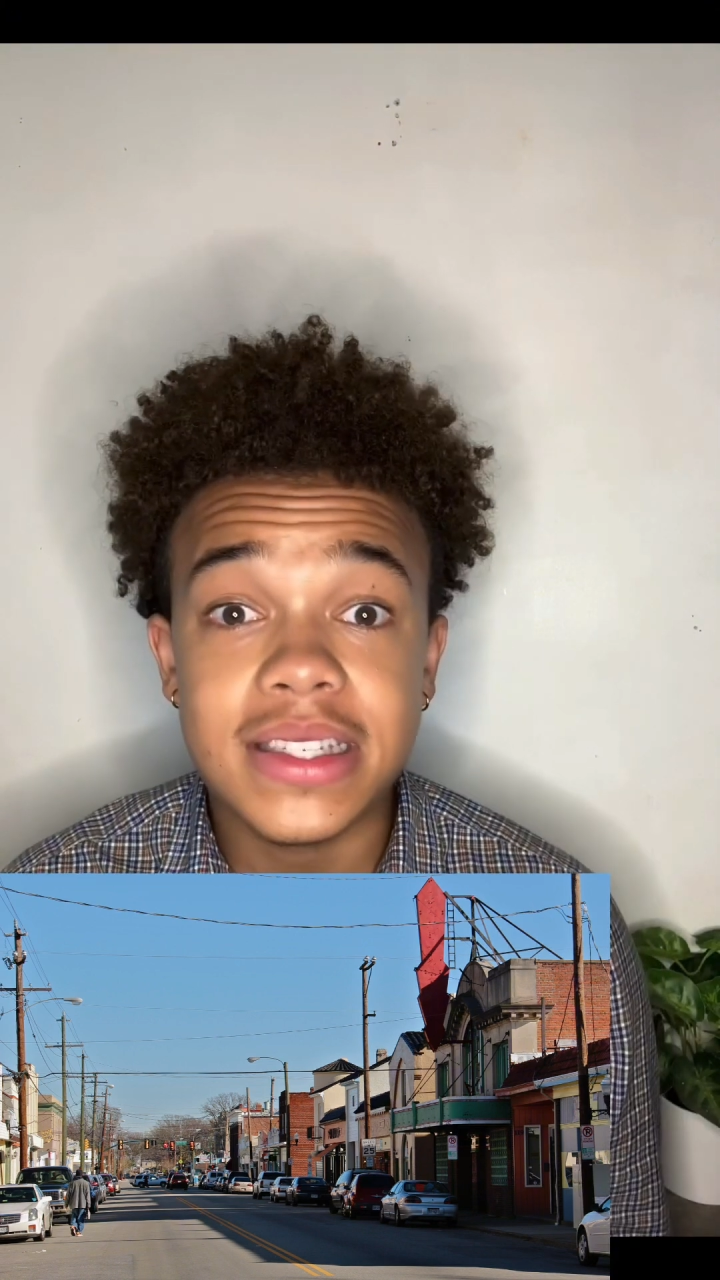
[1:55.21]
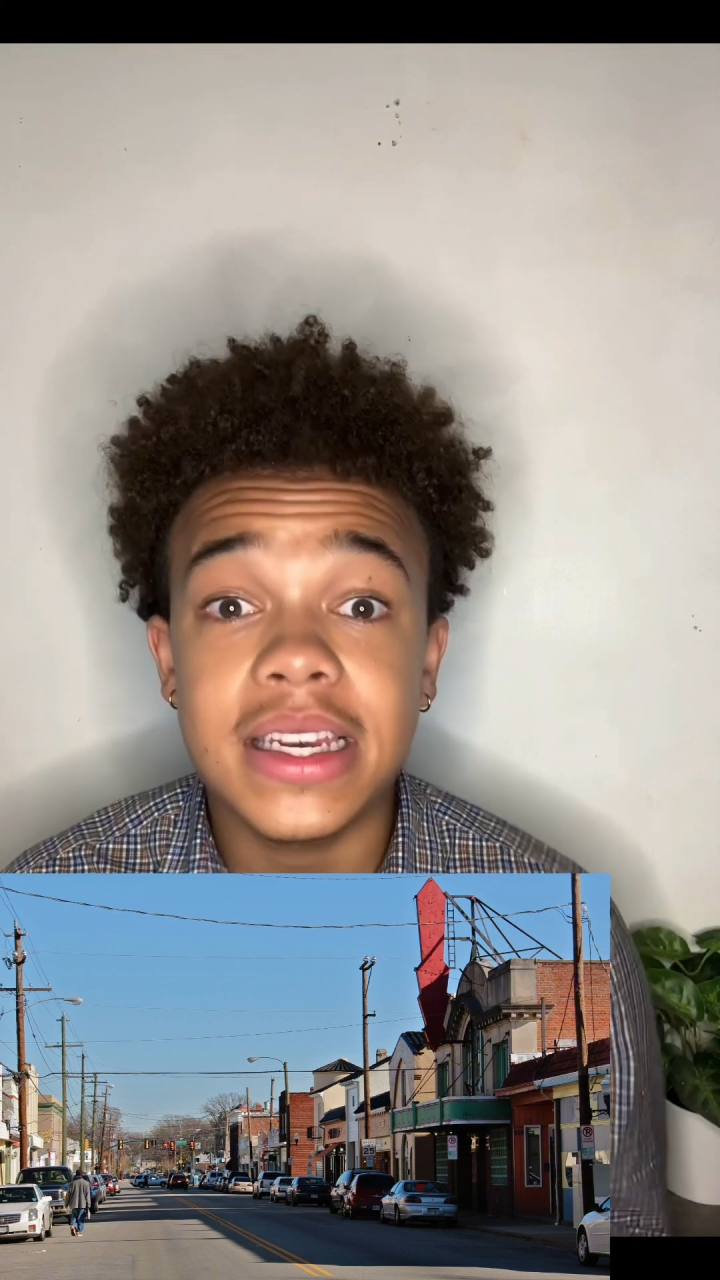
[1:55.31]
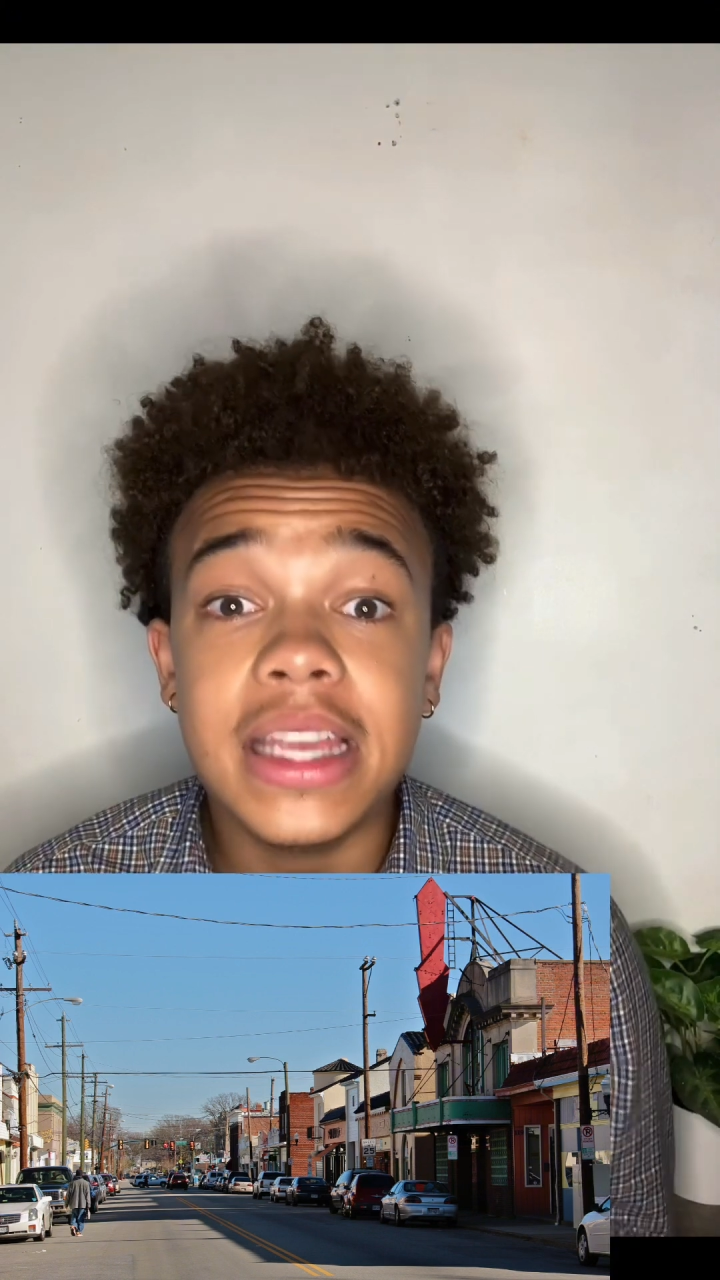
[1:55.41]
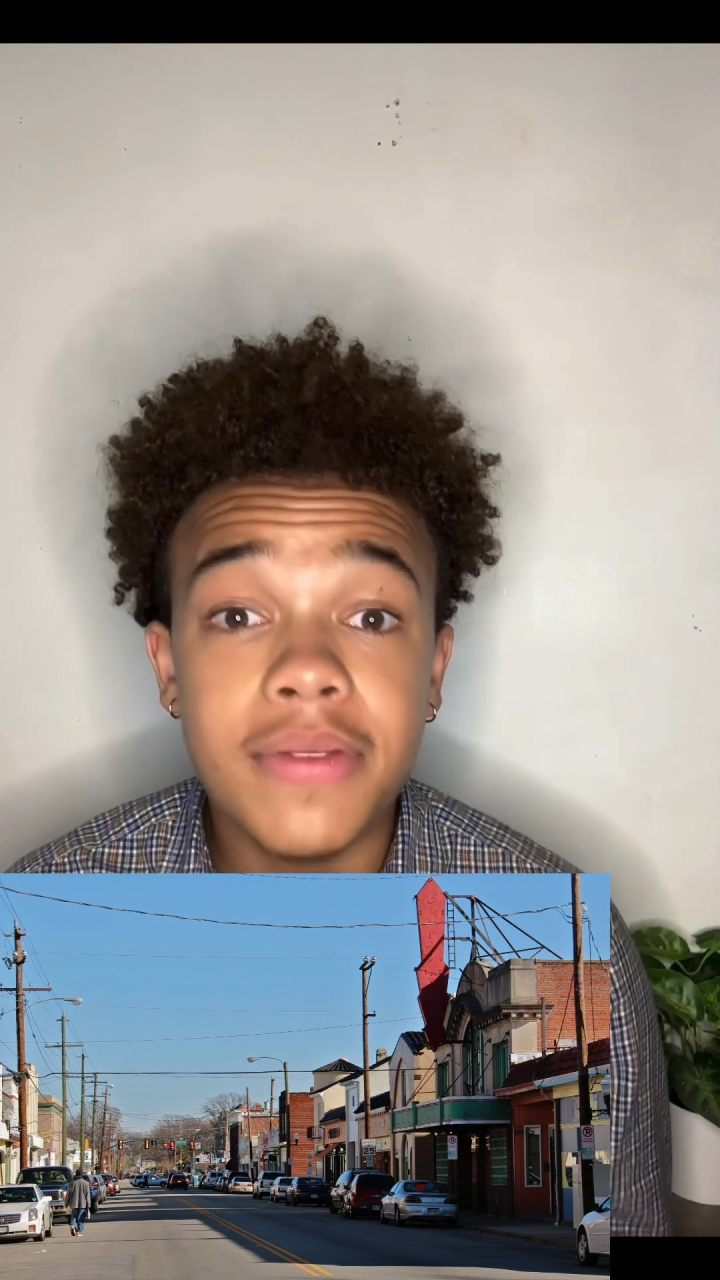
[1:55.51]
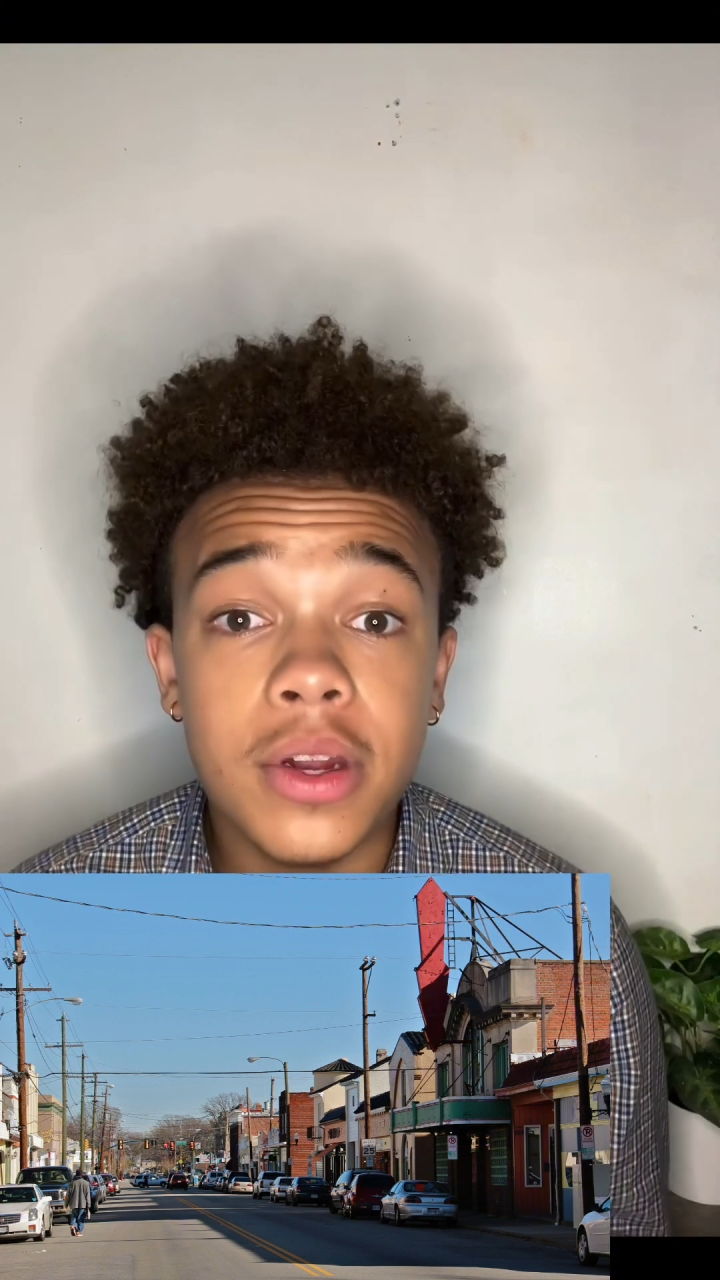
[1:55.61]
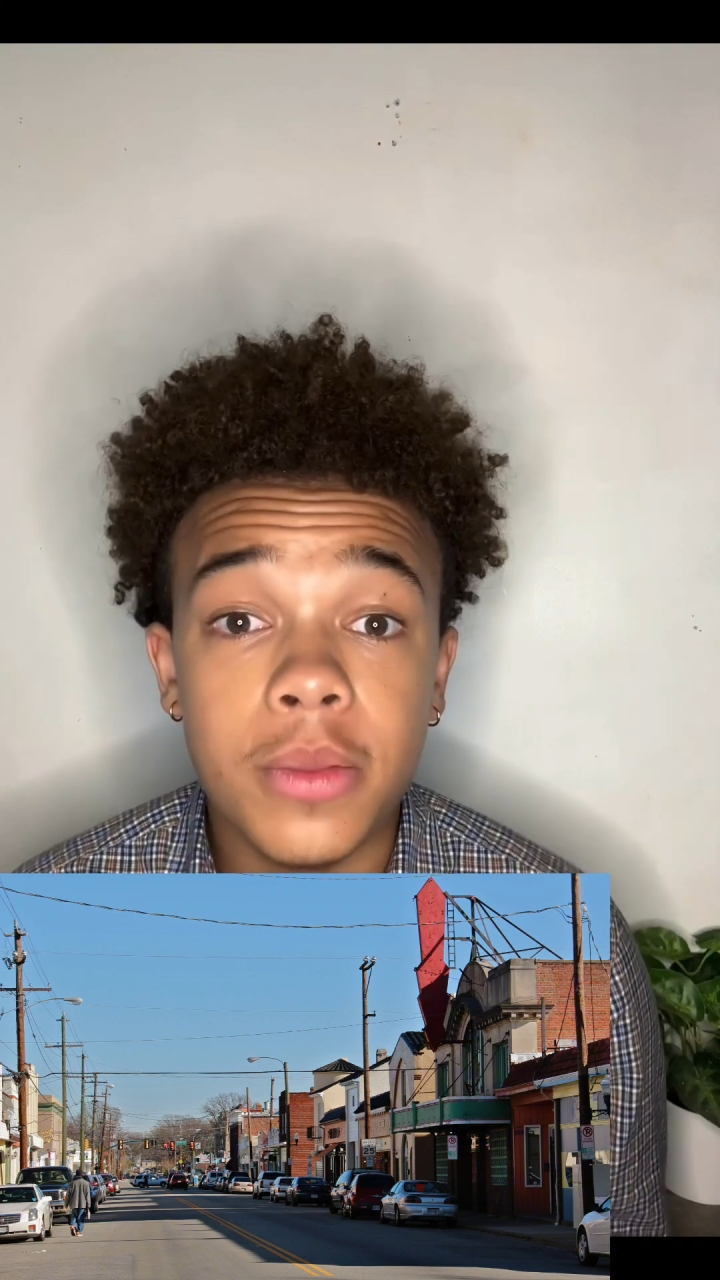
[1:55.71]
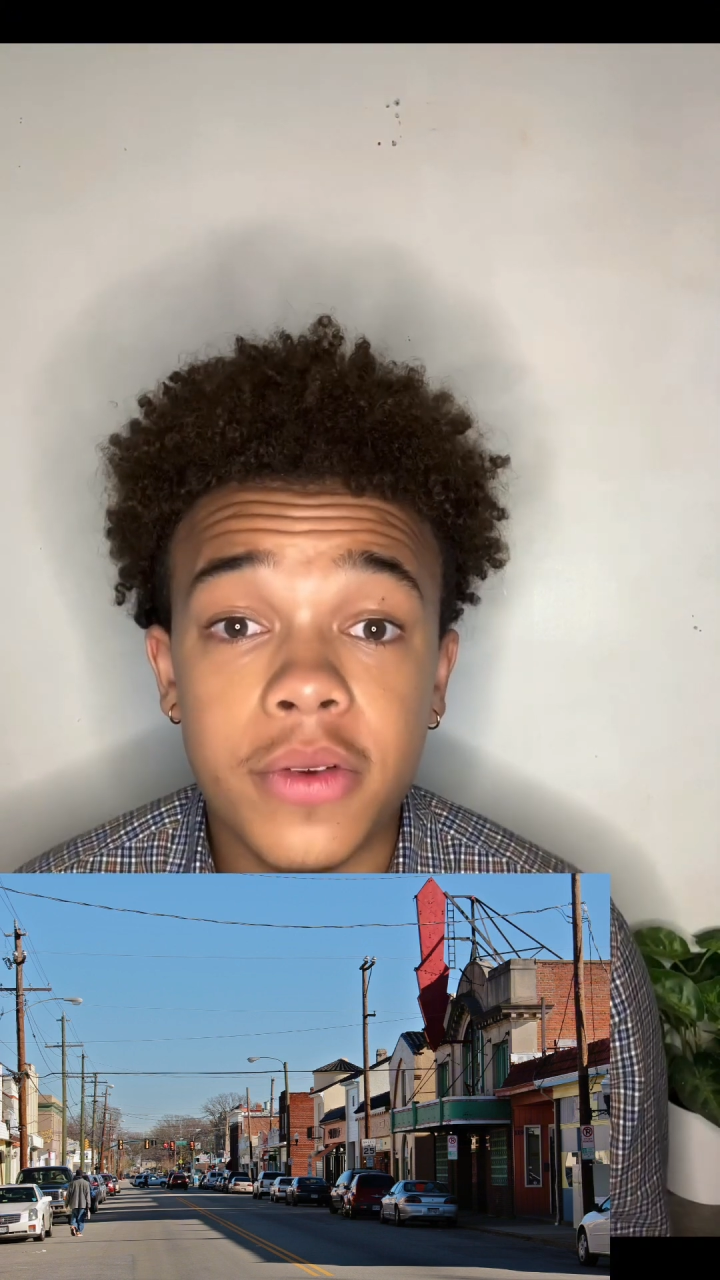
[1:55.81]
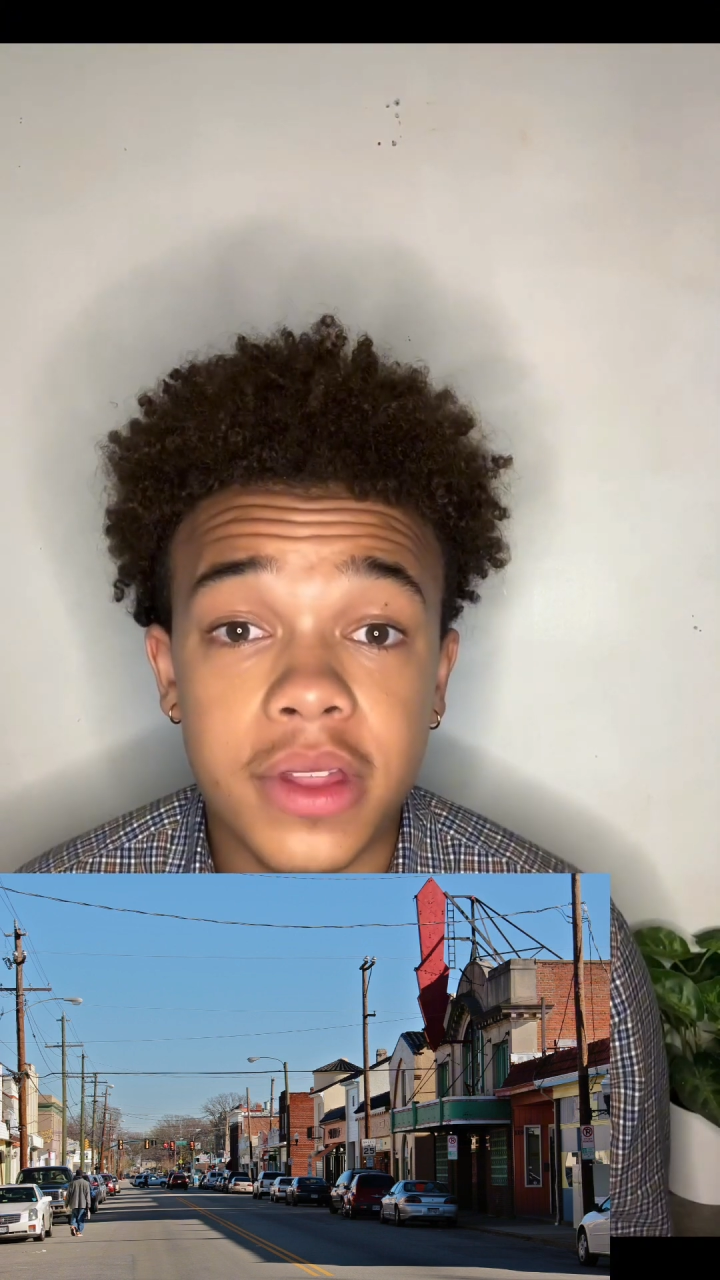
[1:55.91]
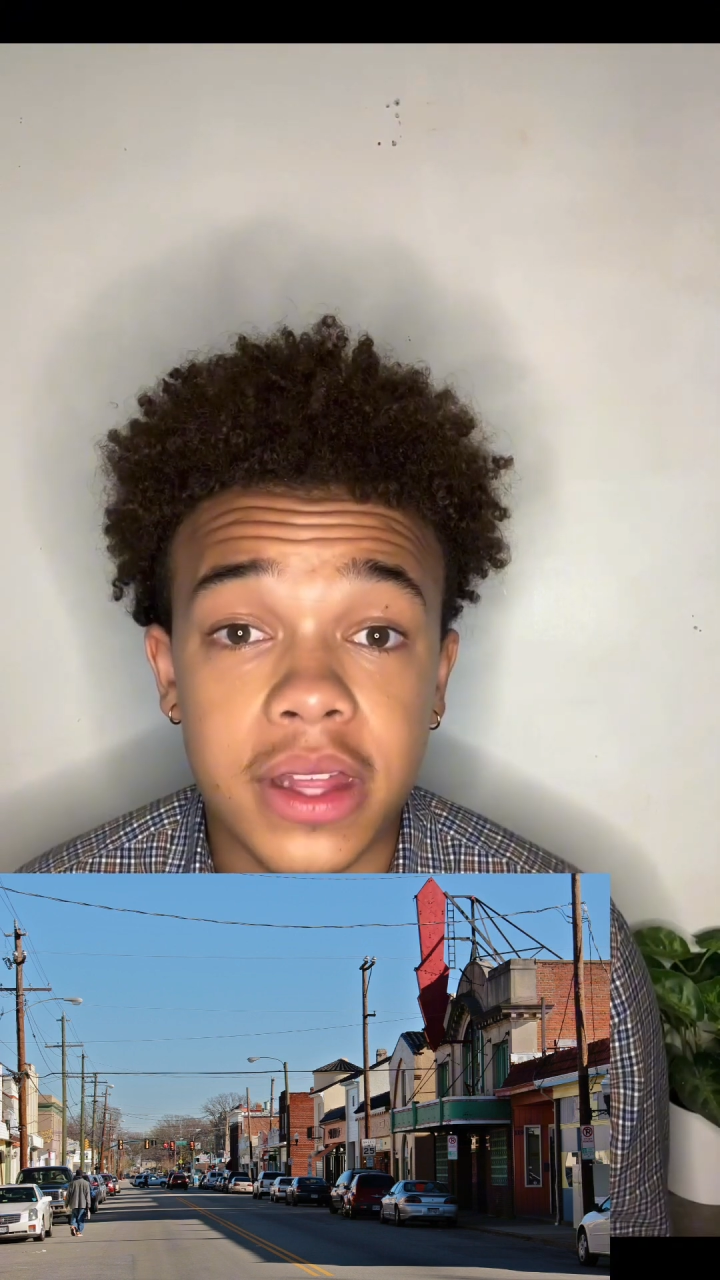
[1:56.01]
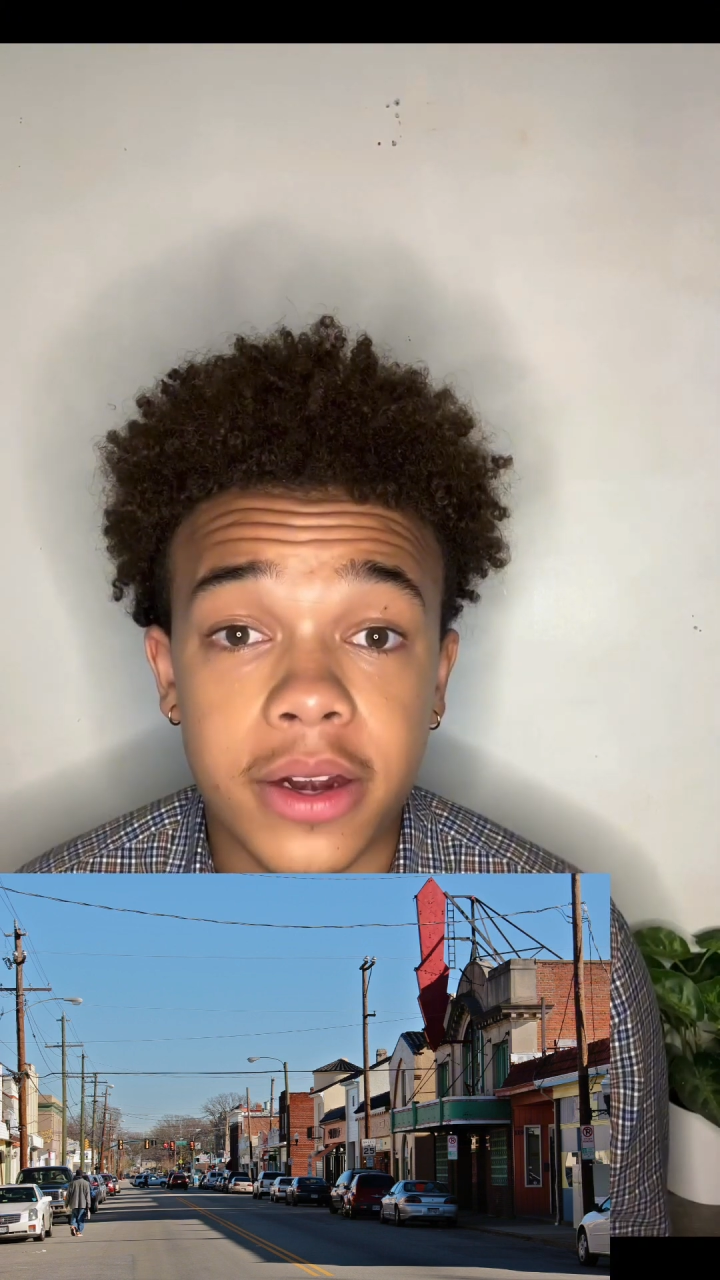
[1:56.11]
and even a
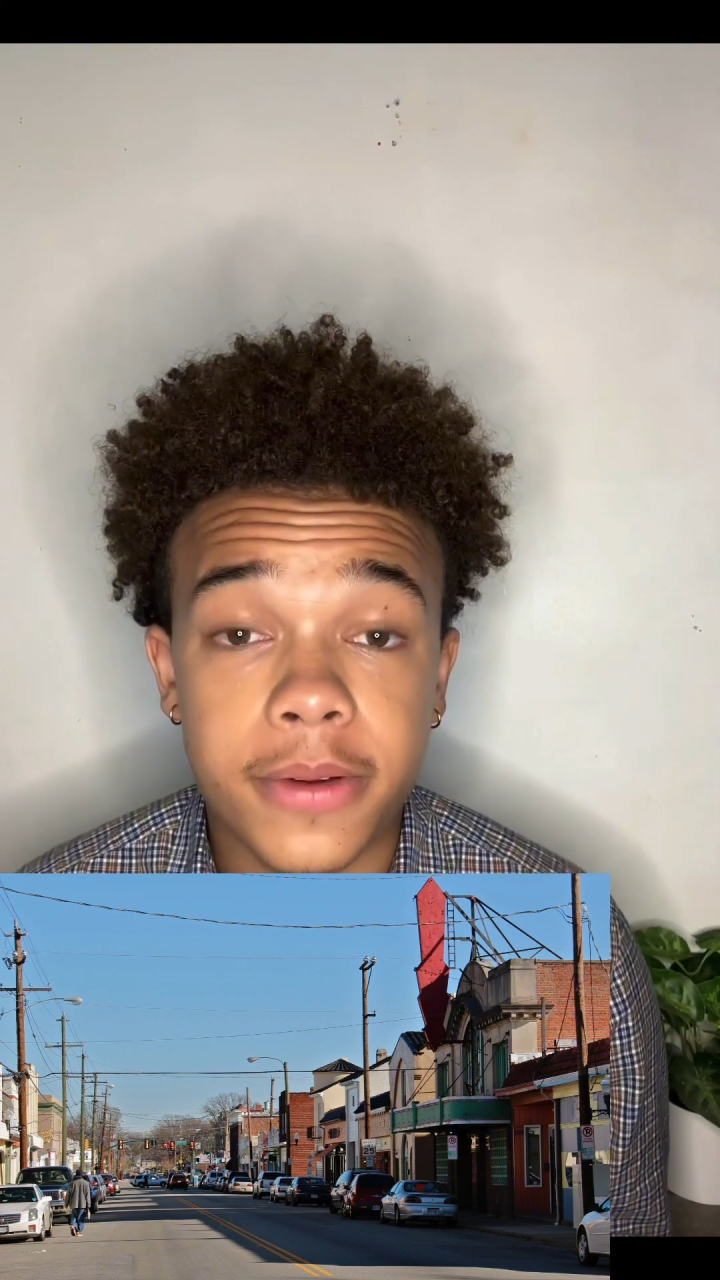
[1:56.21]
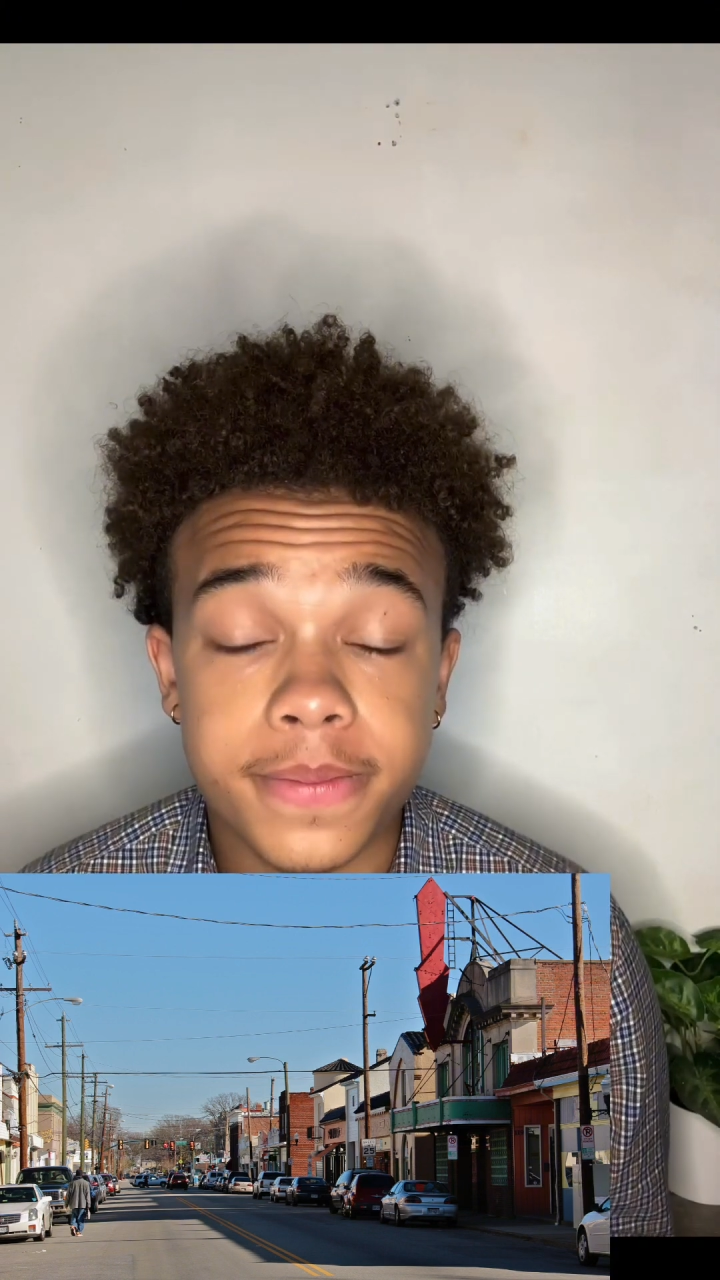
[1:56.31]
movie theater.